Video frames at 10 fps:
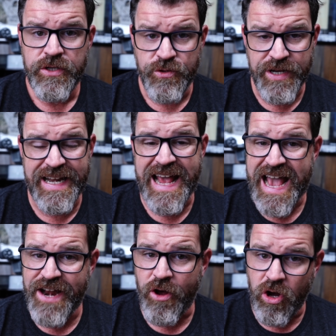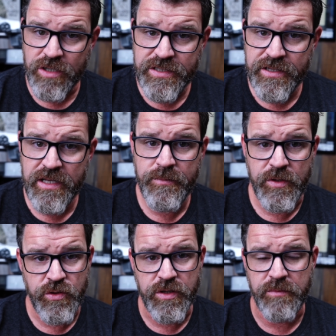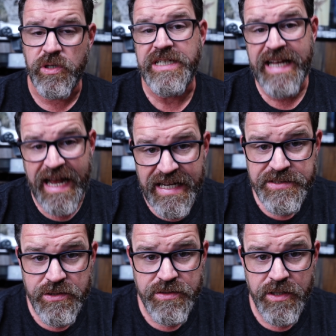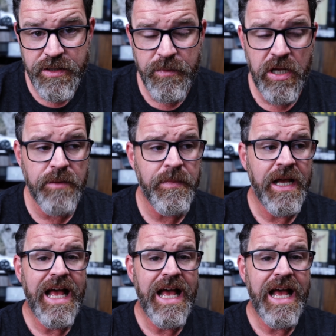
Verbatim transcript: You can add on to them. You can put casters on the bottom.